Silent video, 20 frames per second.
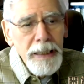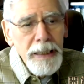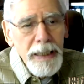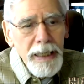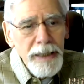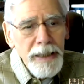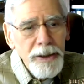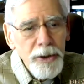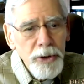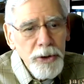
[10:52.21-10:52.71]

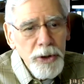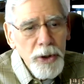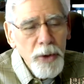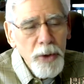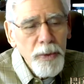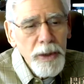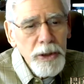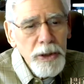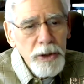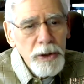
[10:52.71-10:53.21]
And there's no
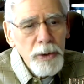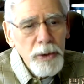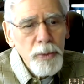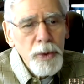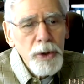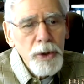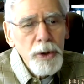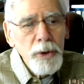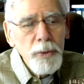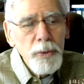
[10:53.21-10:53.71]
reason in the
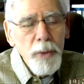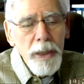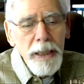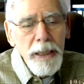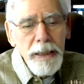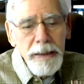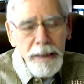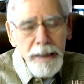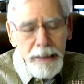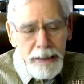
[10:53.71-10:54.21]
world
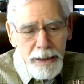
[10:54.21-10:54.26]
why